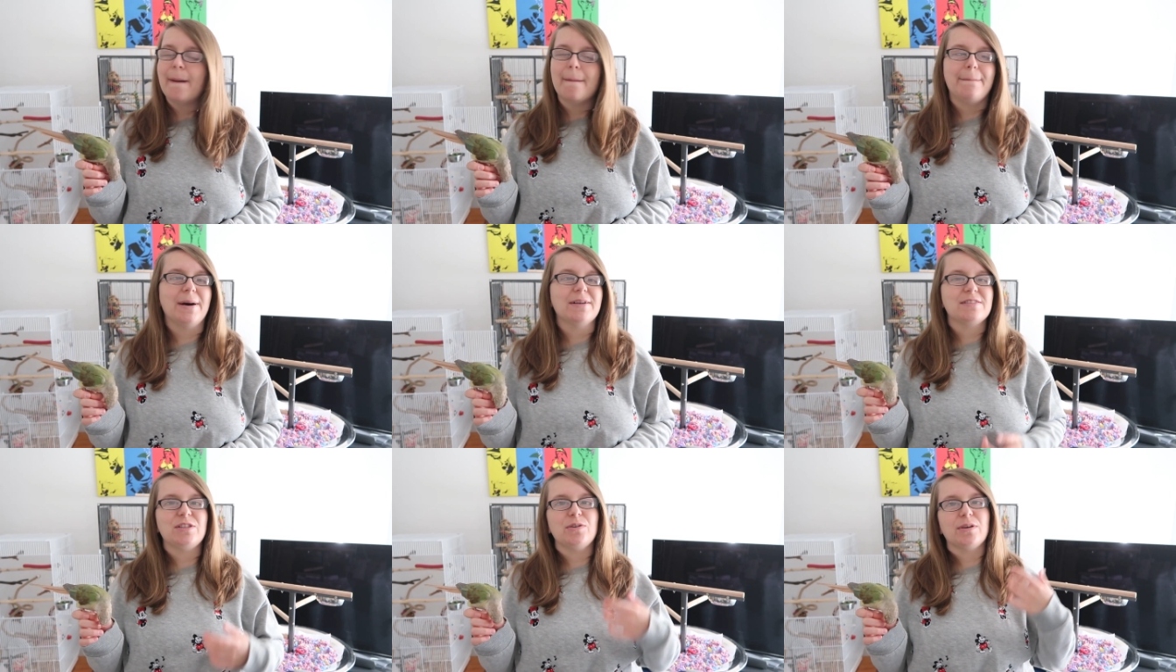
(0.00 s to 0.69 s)

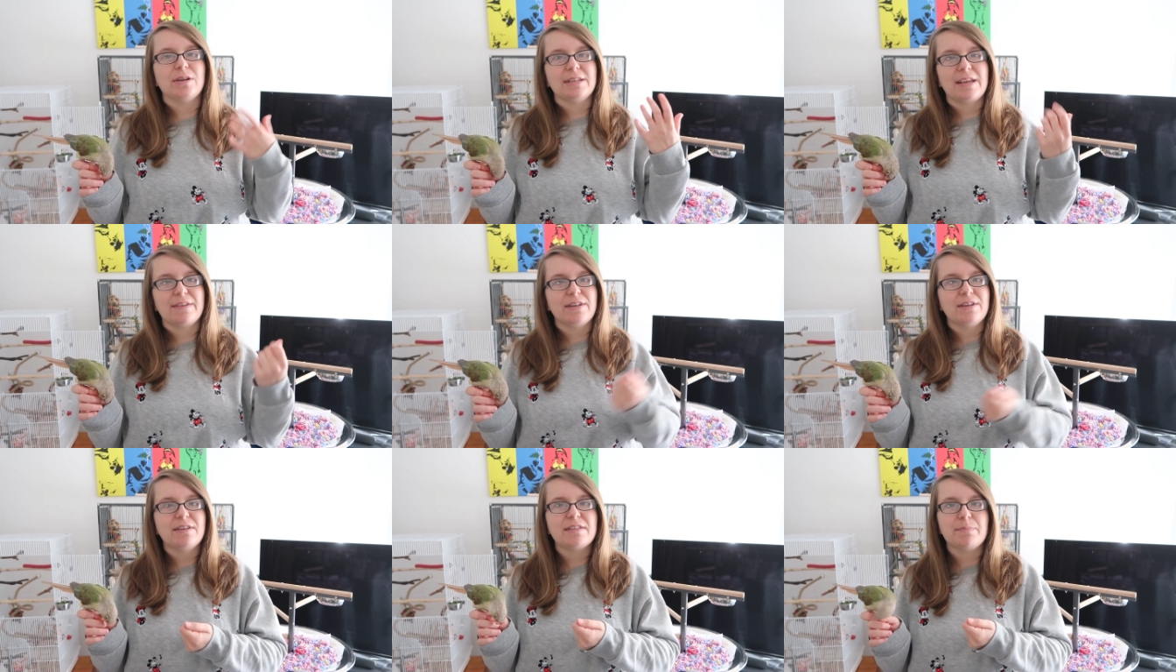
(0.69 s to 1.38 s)
But you can give a
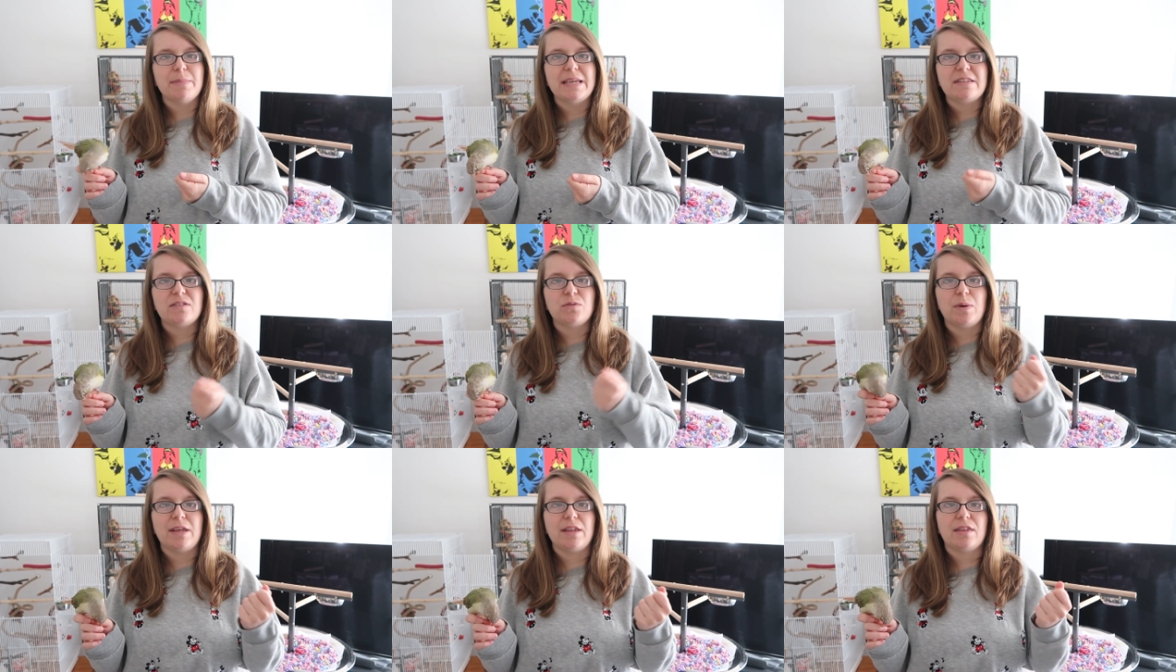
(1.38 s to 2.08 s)
nice mist
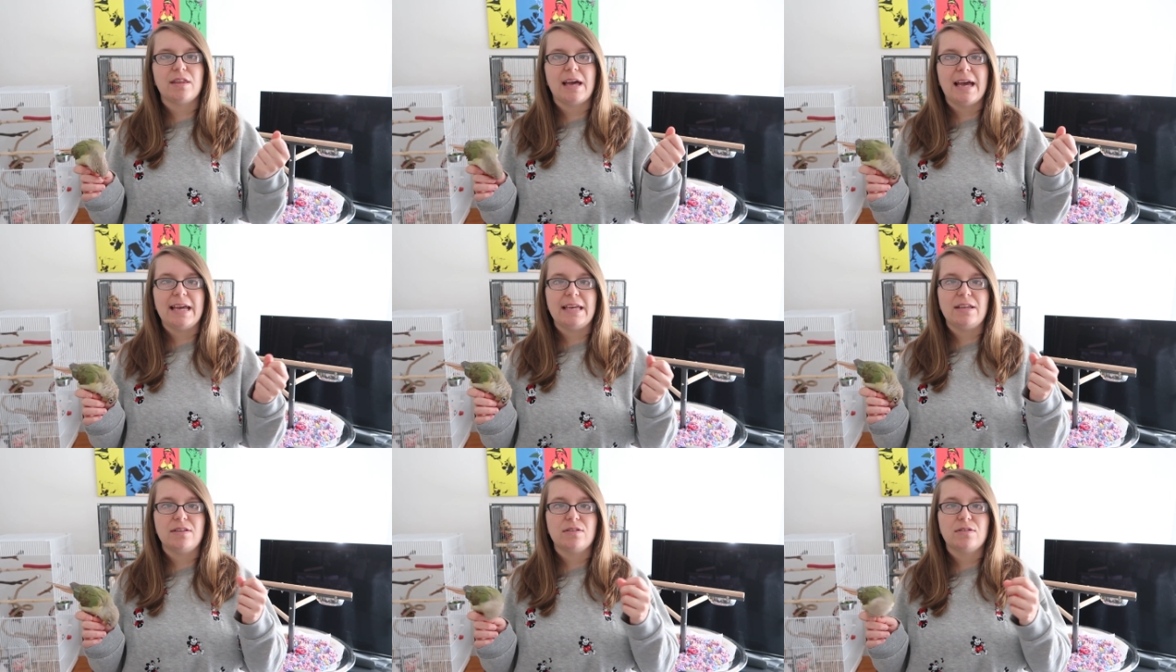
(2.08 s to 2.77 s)
with
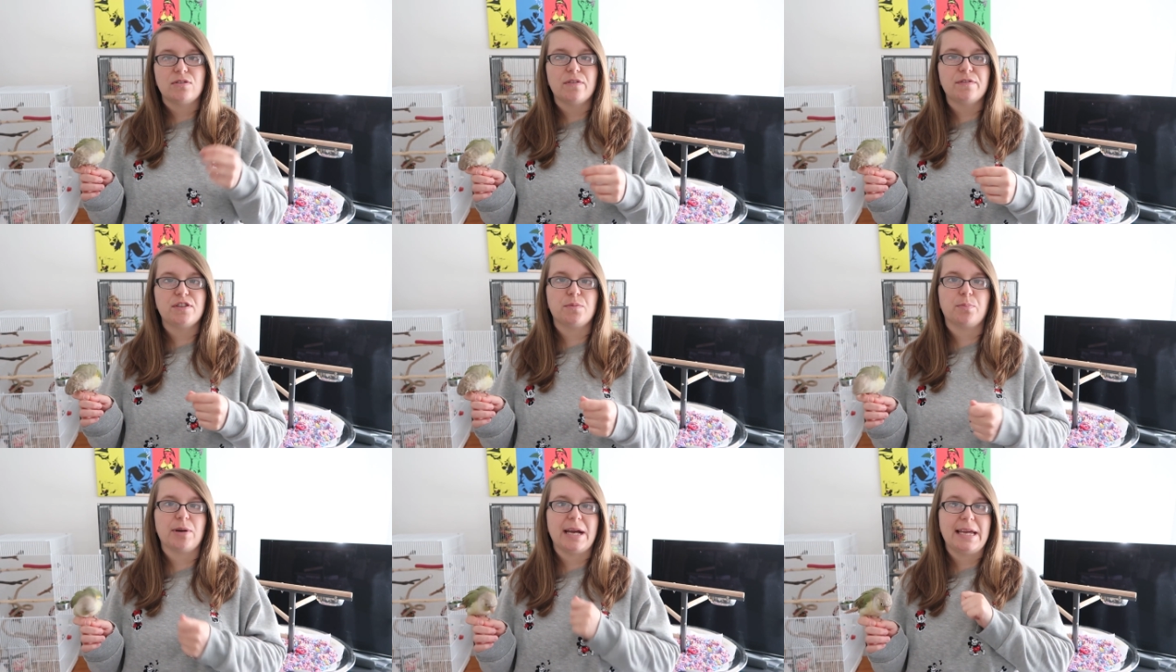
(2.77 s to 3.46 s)
a soft
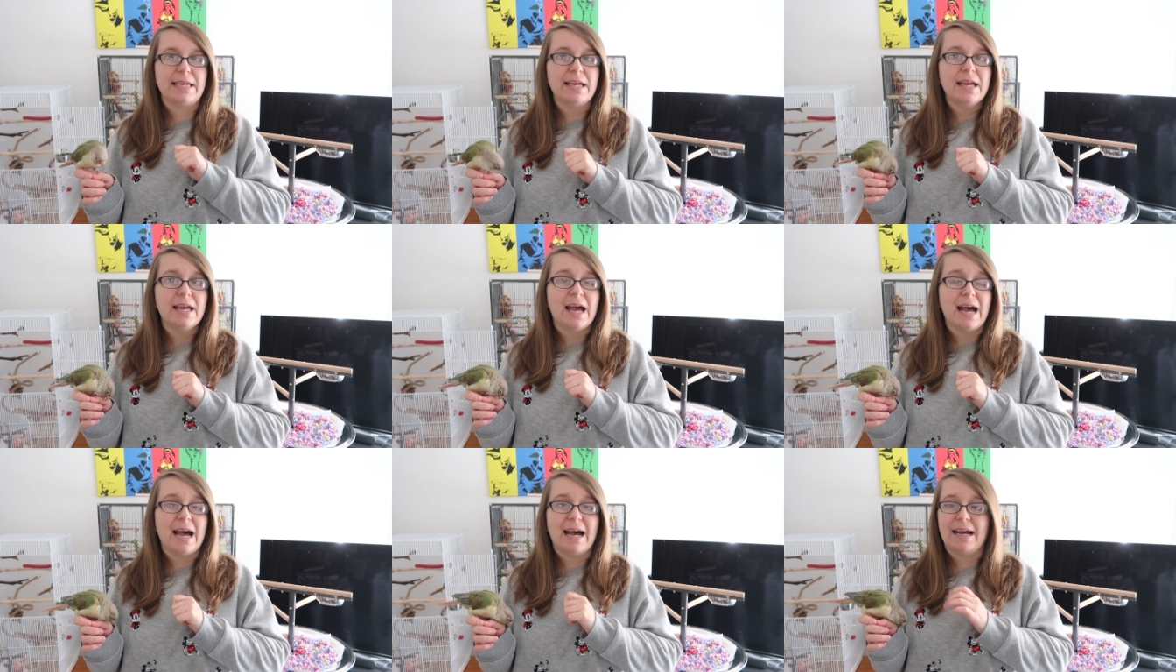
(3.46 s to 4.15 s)
spray
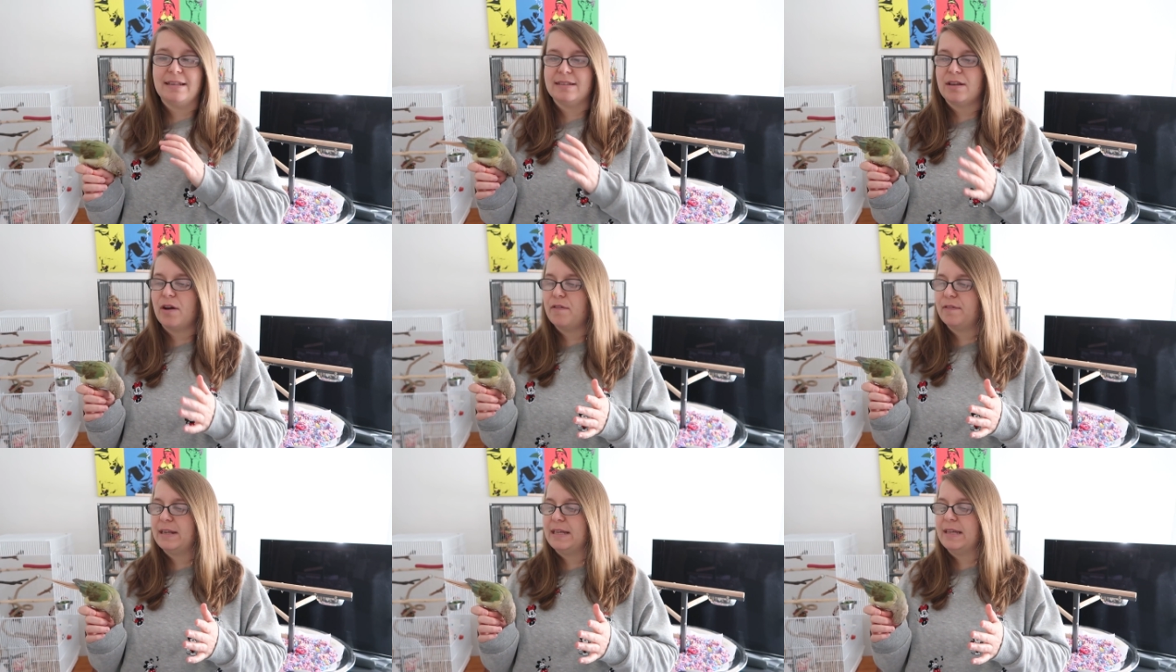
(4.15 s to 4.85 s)
and
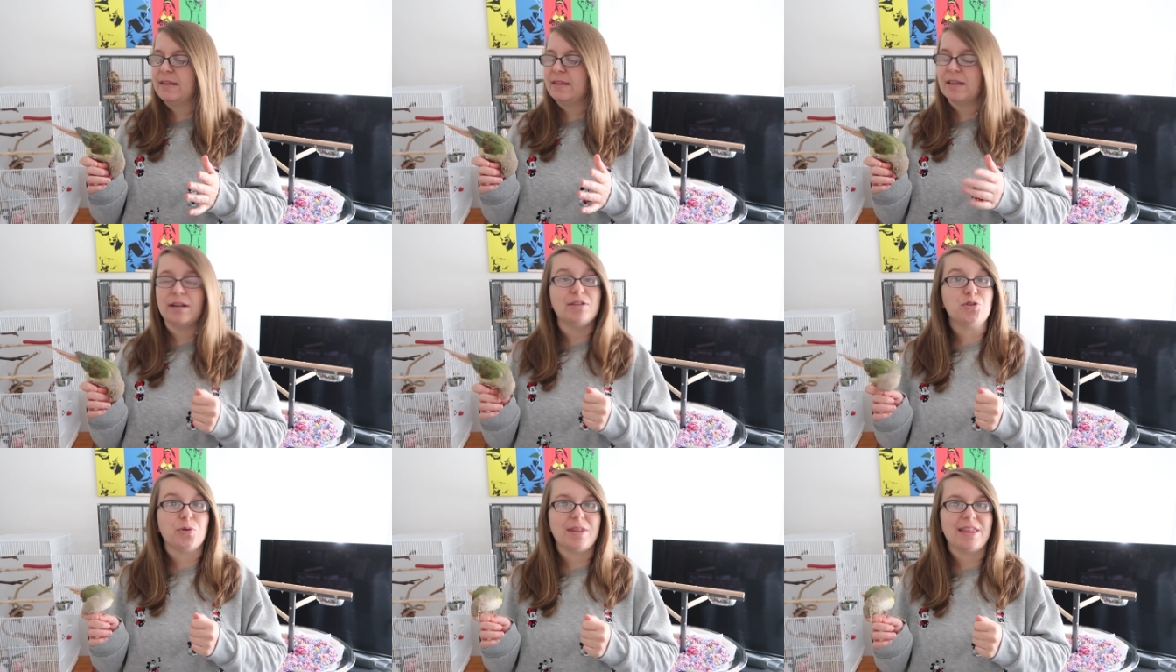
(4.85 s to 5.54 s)
hopefully they'll
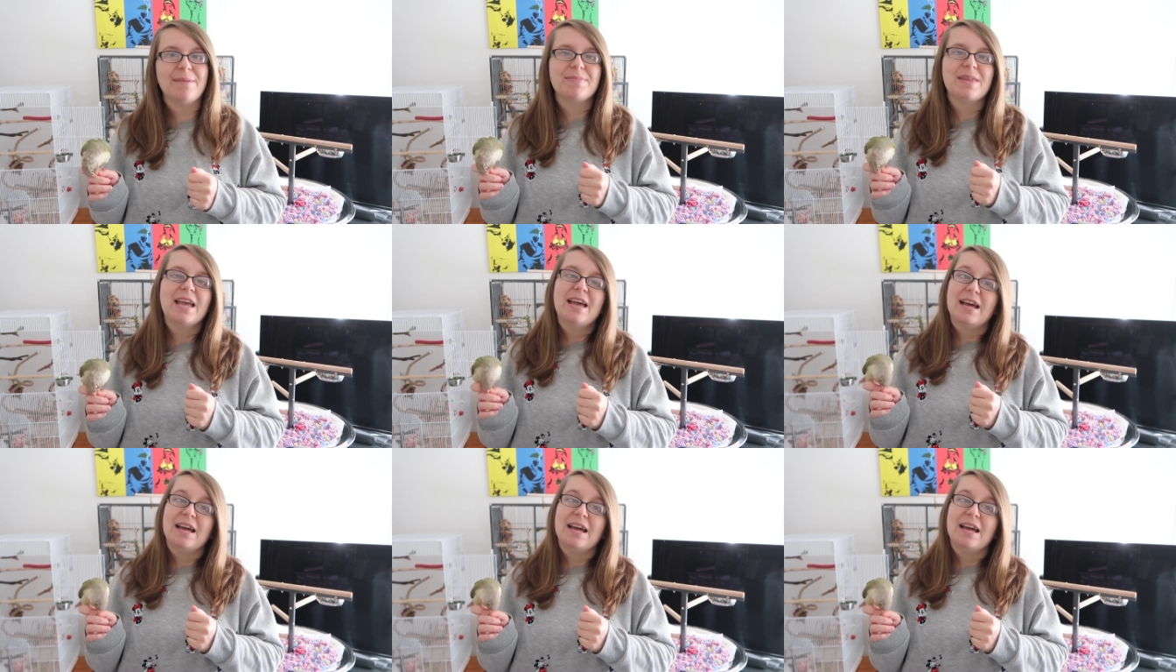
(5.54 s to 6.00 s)
enjoy that.